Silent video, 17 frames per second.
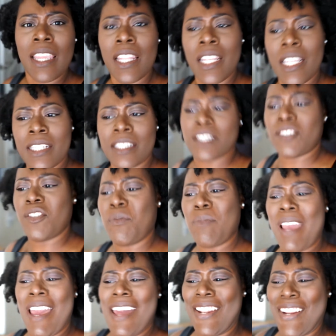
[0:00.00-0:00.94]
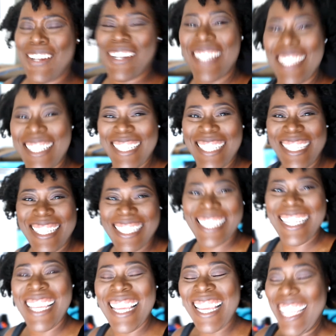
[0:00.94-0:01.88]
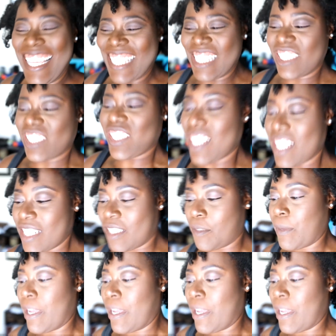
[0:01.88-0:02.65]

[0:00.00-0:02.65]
He needs to do better. He's going to cuss